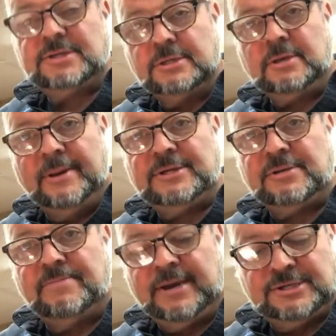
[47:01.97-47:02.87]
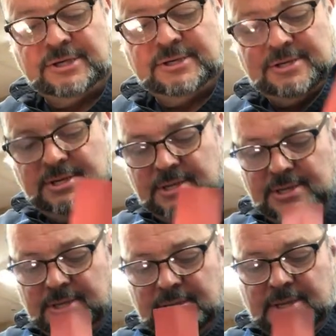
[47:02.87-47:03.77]
a dementia patient
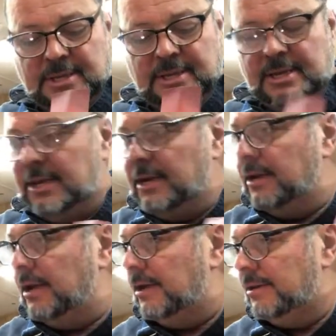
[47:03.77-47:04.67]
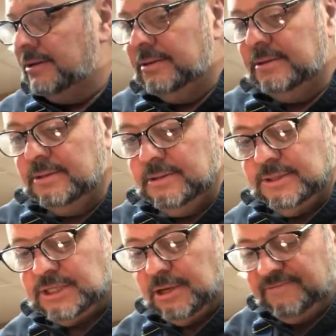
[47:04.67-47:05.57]
in
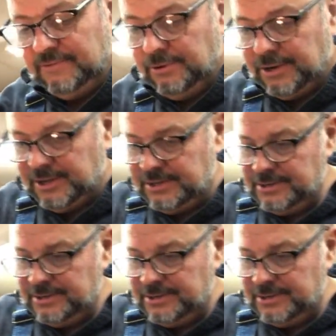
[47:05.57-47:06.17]
South Florida.